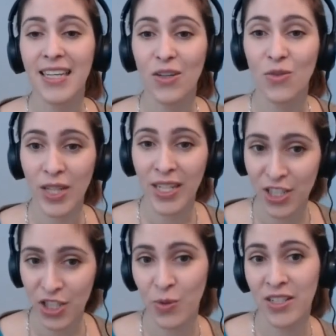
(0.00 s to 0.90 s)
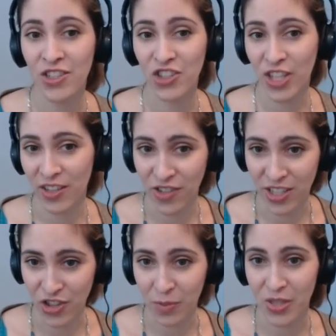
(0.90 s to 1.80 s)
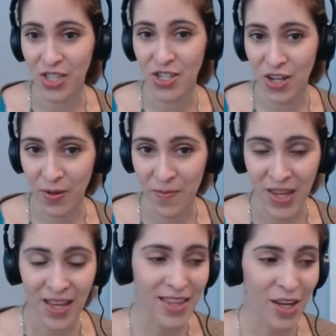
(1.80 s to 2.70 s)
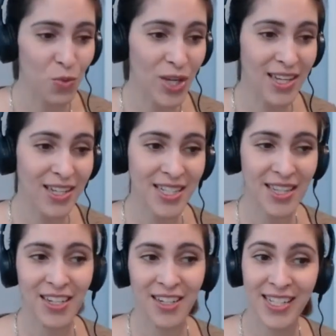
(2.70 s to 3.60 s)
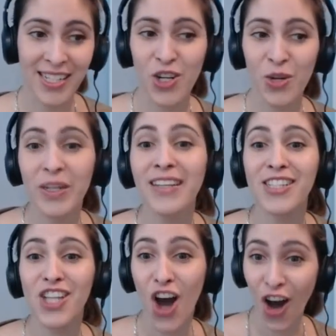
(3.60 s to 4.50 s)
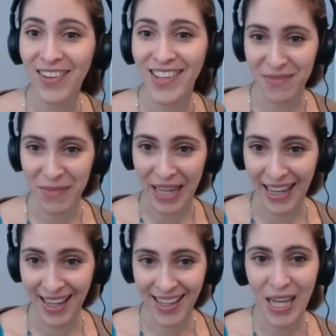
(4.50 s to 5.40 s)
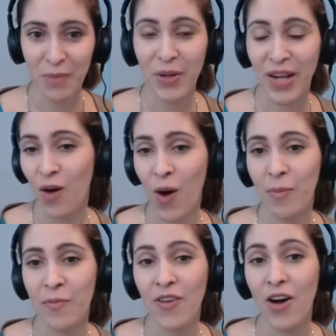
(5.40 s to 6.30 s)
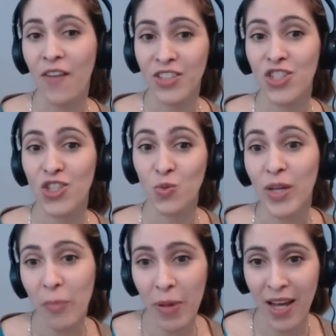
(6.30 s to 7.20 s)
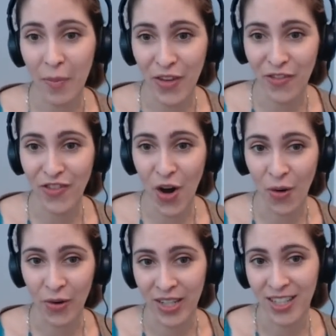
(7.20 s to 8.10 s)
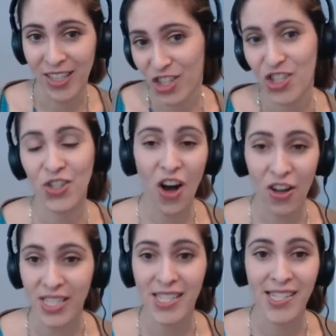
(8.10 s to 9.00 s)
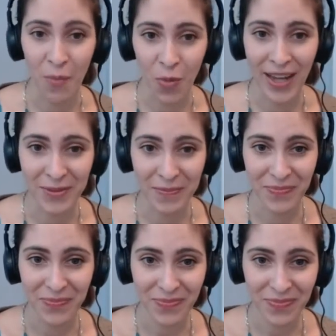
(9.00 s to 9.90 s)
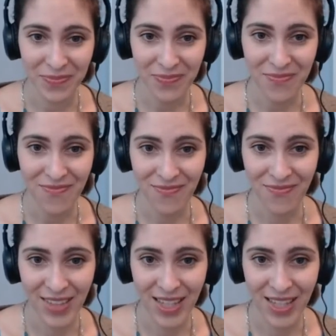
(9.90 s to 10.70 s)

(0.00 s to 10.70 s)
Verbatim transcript: we need to initiate friendships too, that we can sit there and say, nobody's calling me, but how op- often do we pick up the phone to call someone? Right.